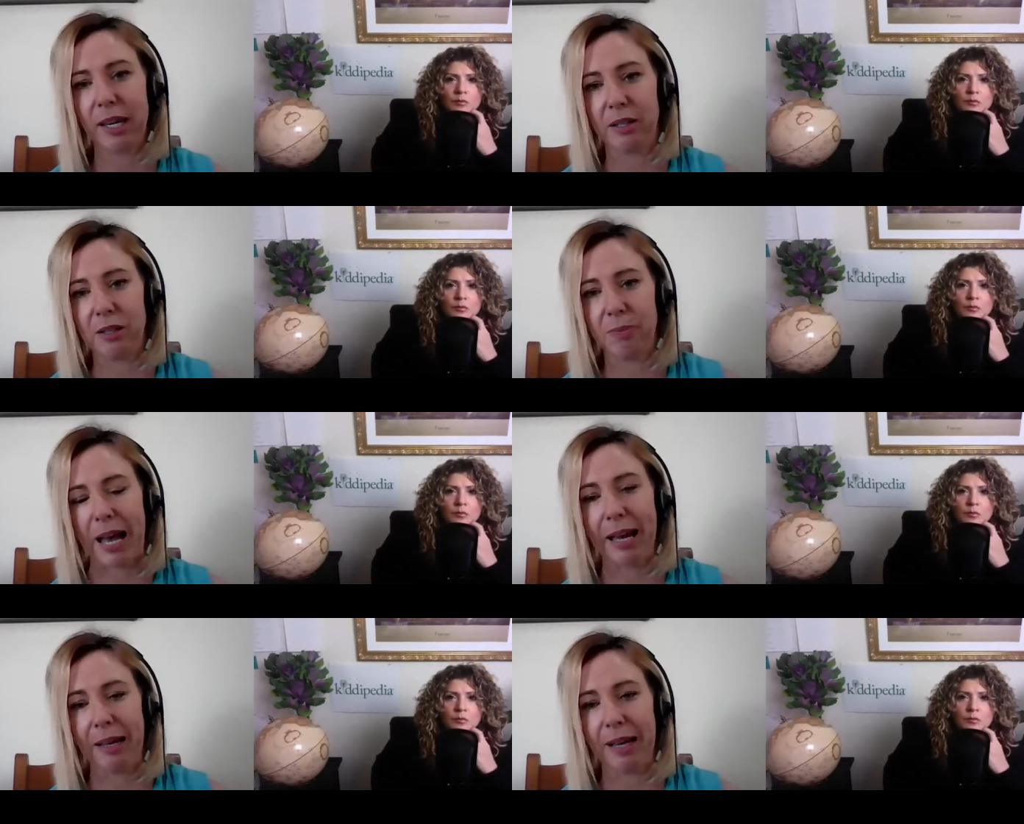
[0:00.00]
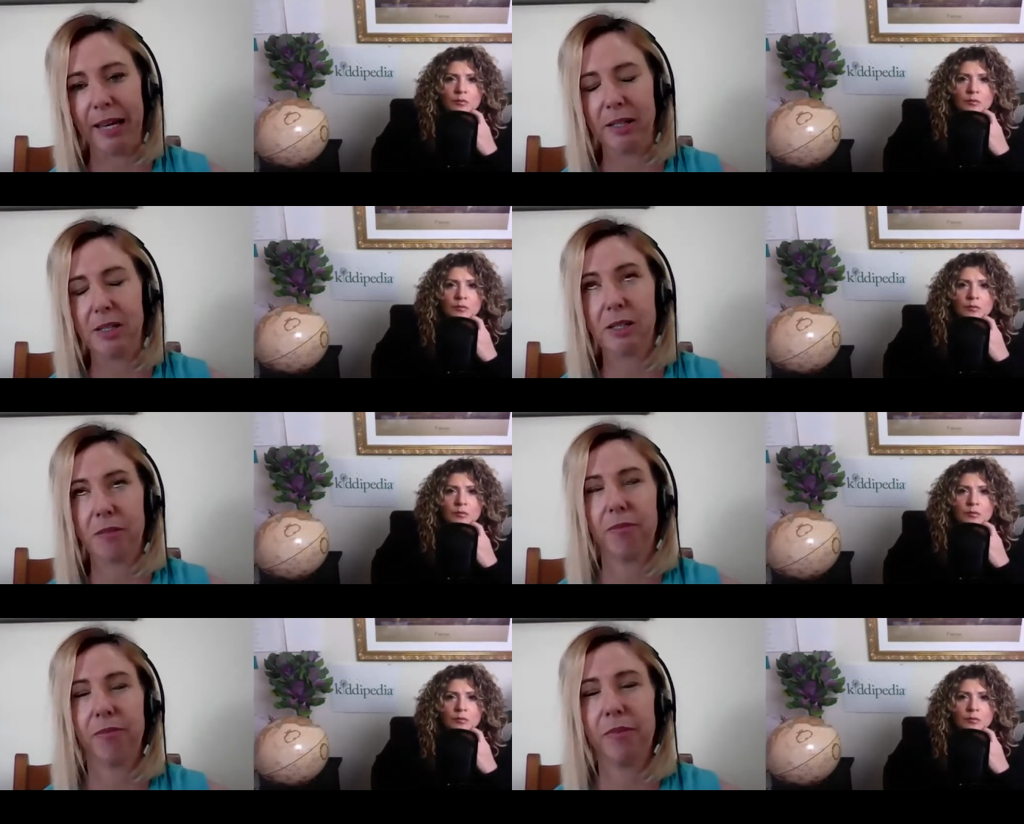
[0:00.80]
Speaker 1: and behaviour. and
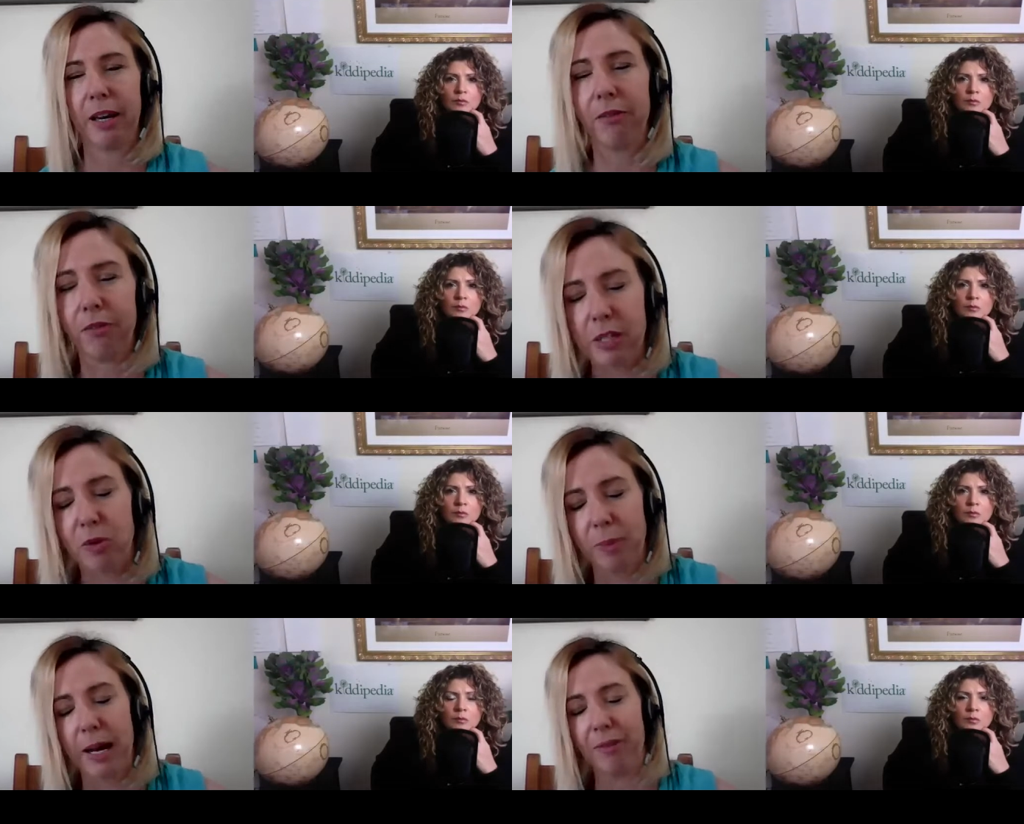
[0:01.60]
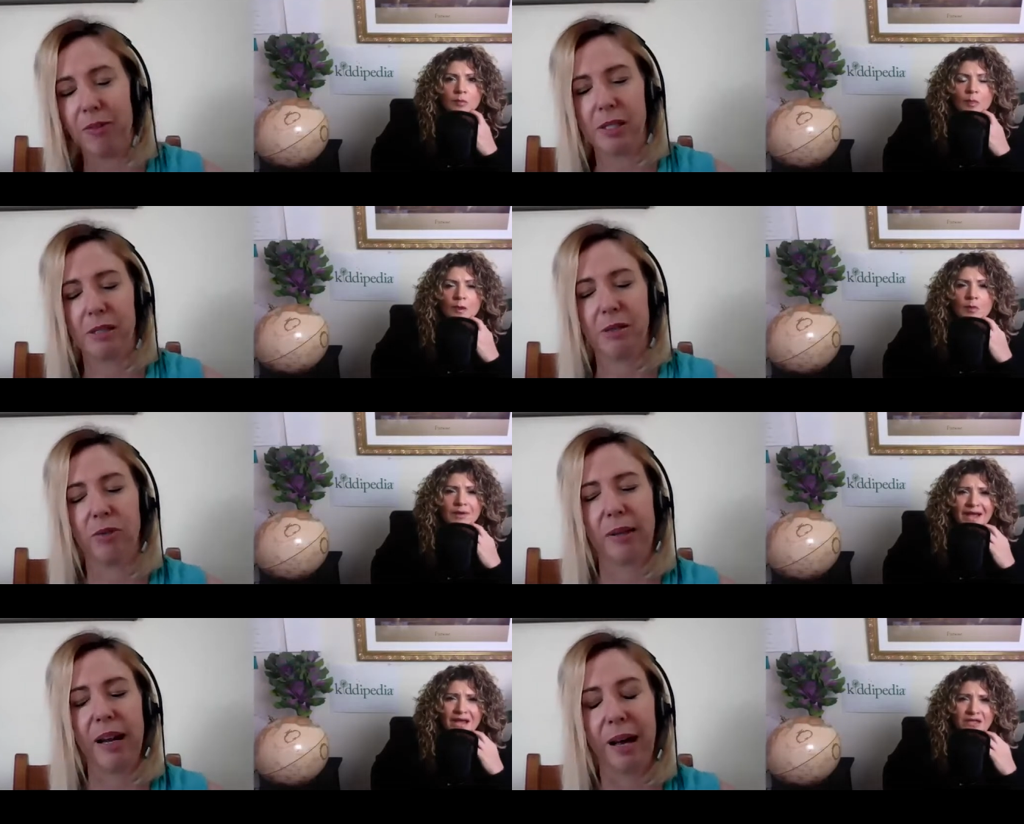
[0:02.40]
and physical behaviours. And
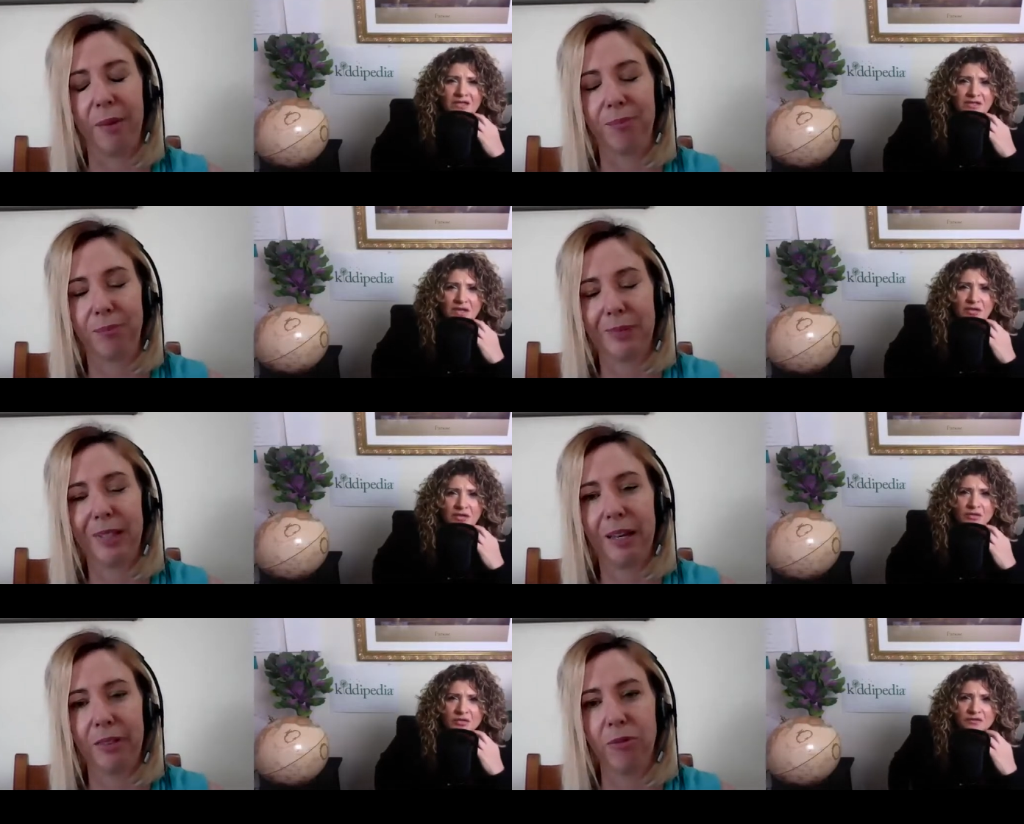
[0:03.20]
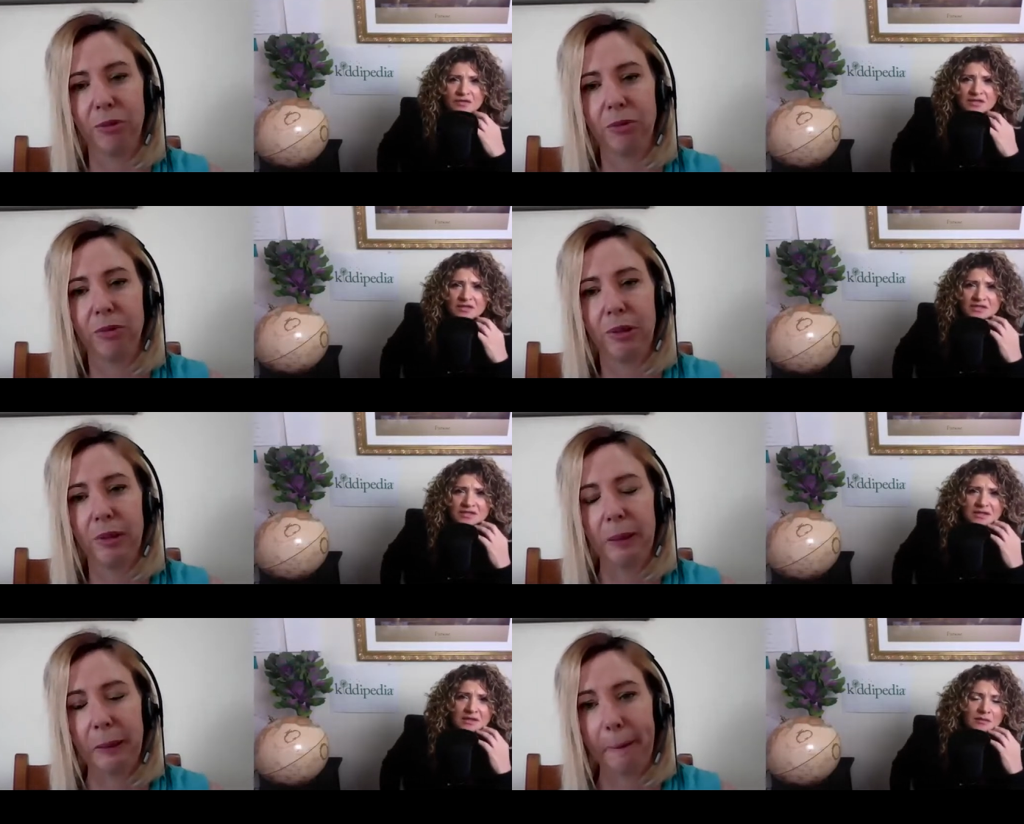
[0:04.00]
what ages um, are you sort of
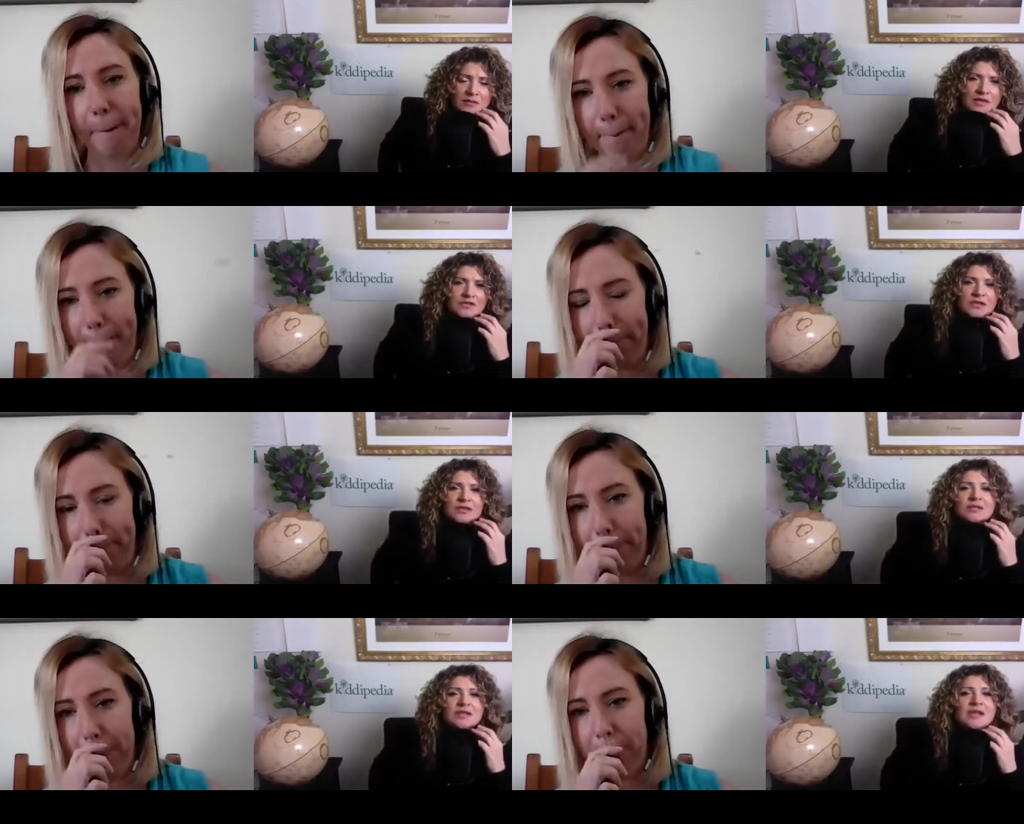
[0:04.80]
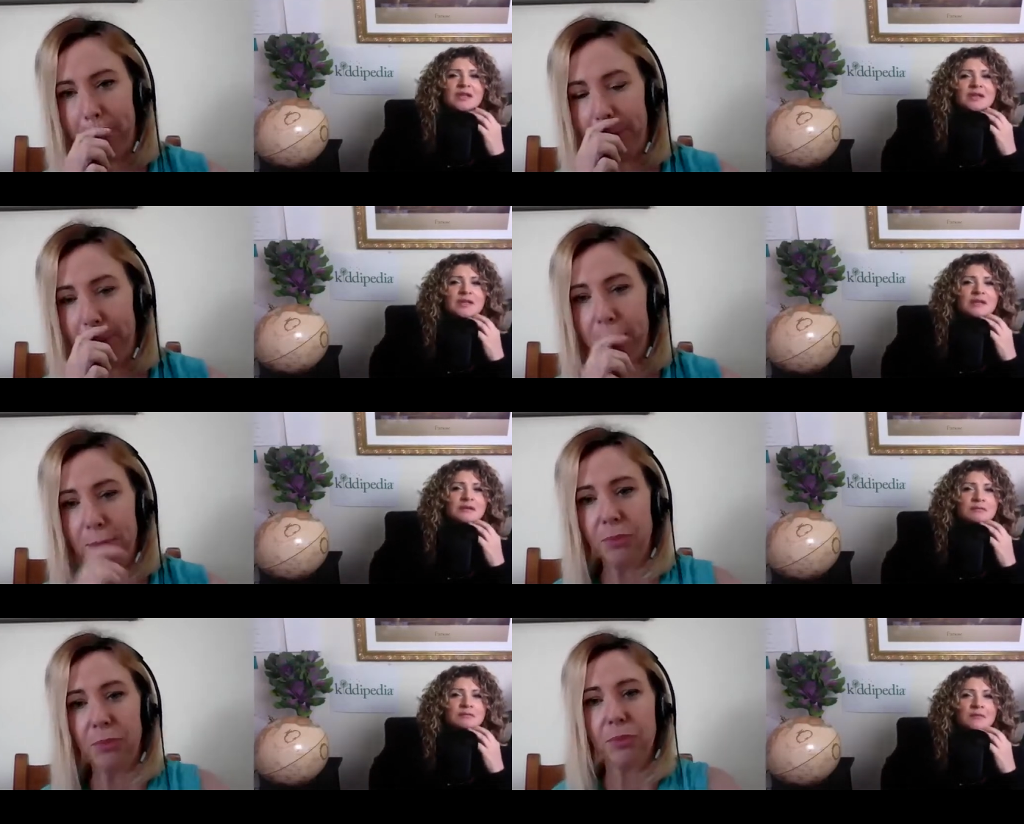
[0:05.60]
Speaker 2: suggesting that these changes can
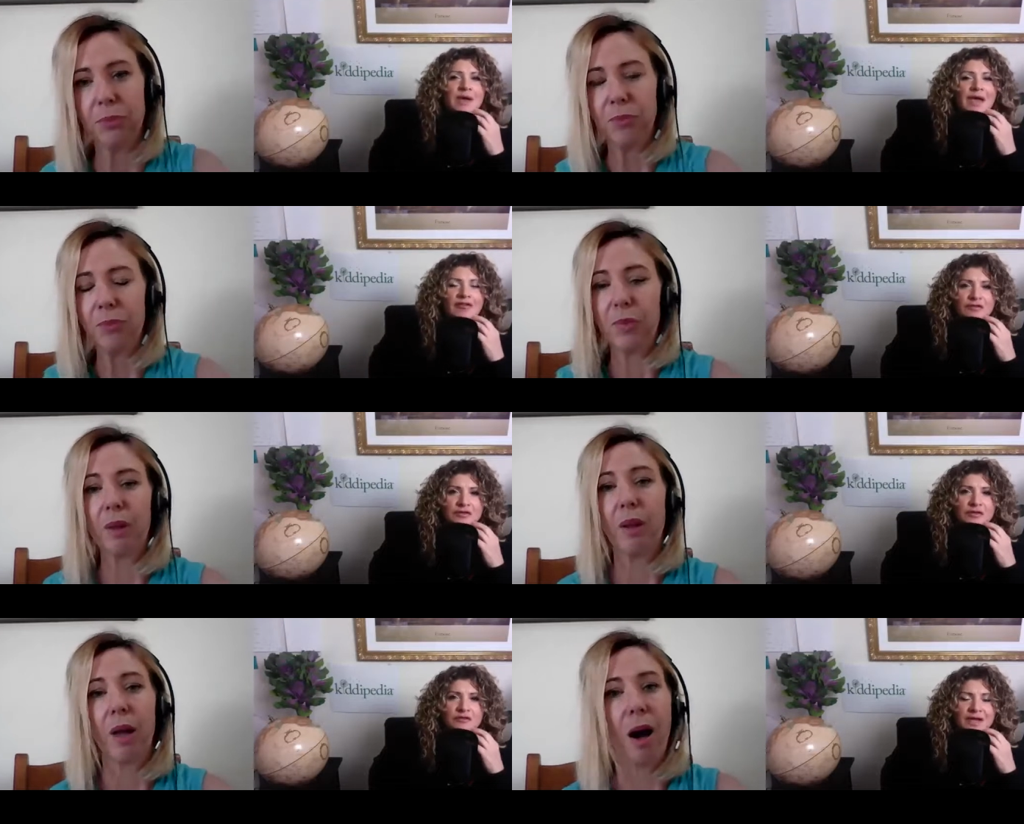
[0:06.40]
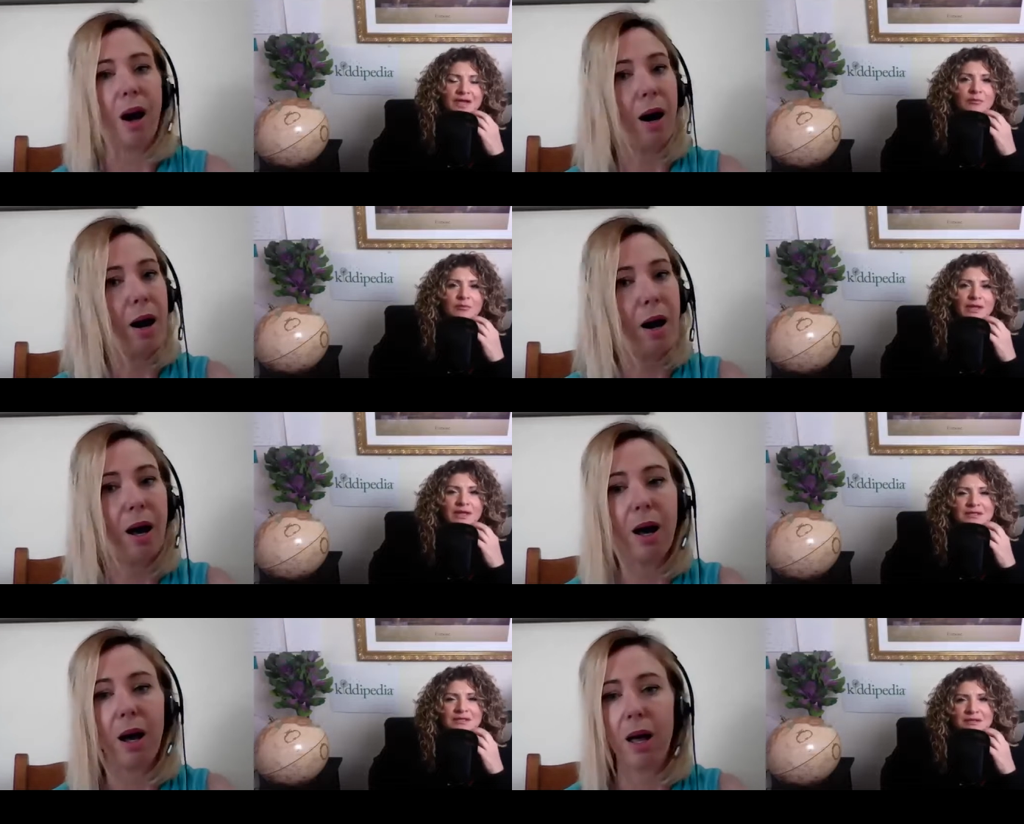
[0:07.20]
and have sort of taken
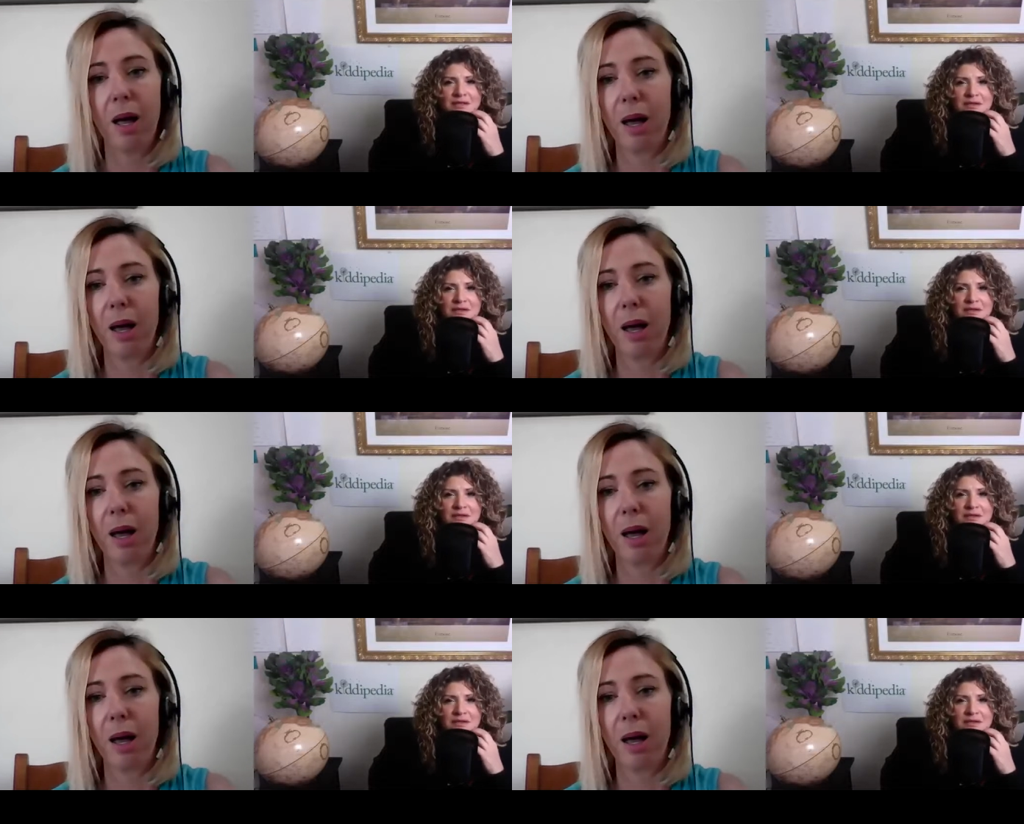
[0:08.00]
place